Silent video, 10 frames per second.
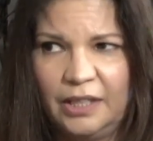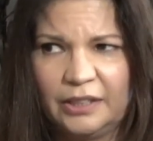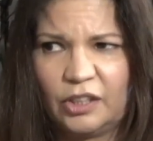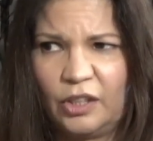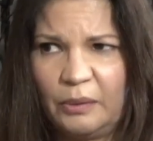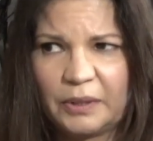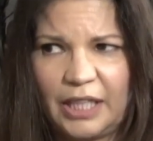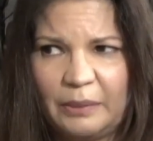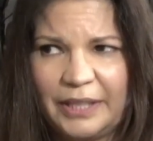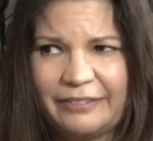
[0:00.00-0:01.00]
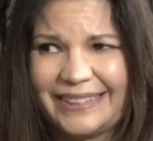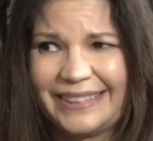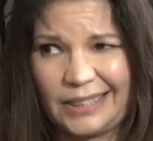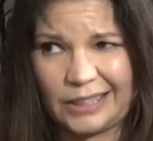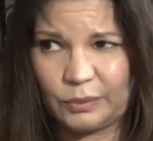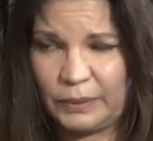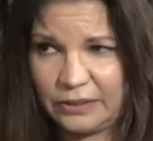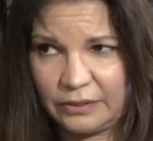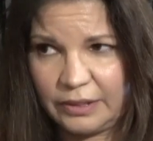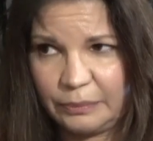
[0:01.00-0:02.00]
So I would come in every 6
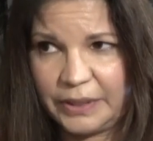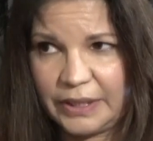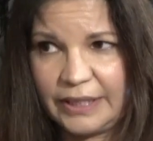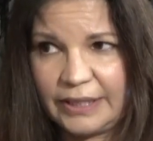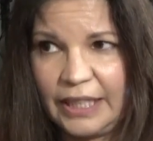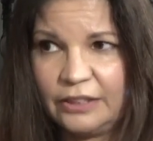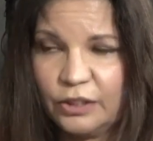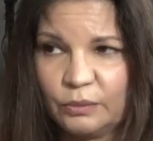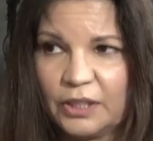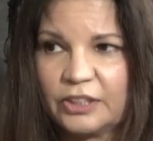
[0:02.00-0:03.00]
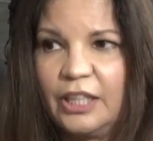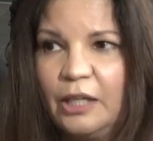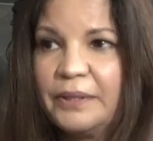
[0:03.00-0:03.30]
weeks or something like that and do a workshop,